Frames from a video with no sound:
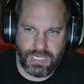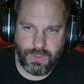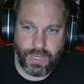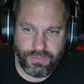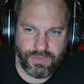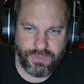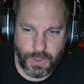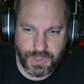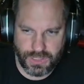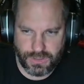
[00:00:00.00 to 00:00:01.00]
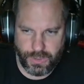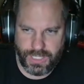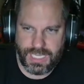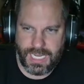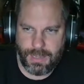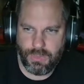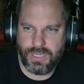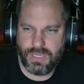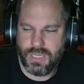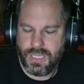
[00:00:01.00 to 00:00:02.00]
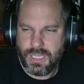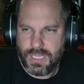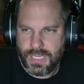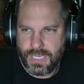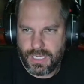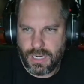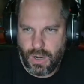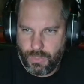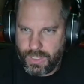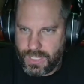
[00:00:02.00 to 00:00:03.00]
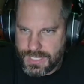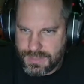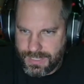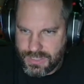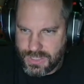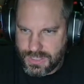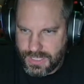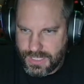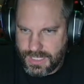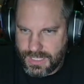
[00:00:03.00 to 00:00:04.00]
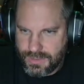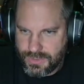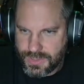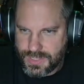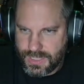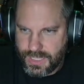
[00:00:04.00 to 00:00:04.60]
And quite a few folks, including Cameron Cardwell, has mentioned an interest in